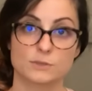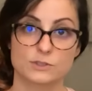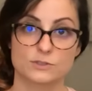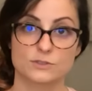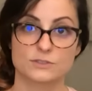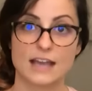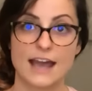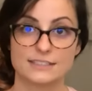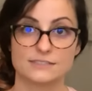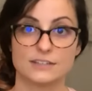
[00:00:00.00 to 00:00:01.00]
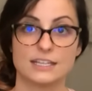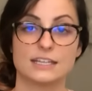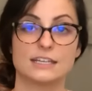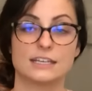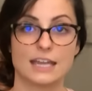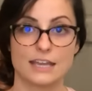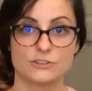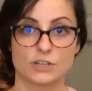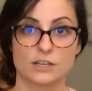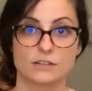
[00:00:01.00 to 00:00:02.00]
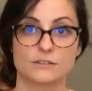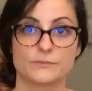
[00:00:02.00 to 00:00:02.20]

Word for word: muscles activating and engaging.